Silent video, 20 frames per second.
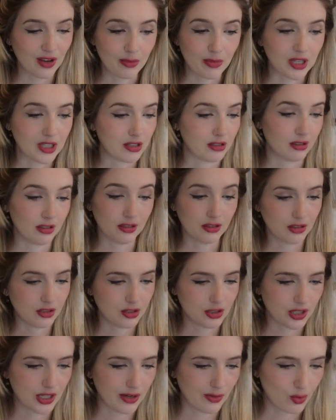I mean, clearly
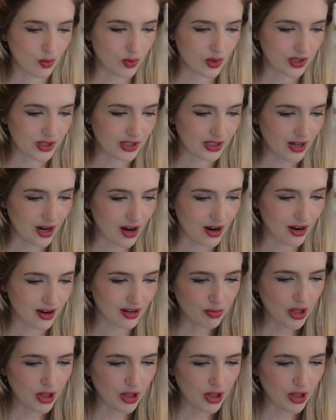she gave it 1 star.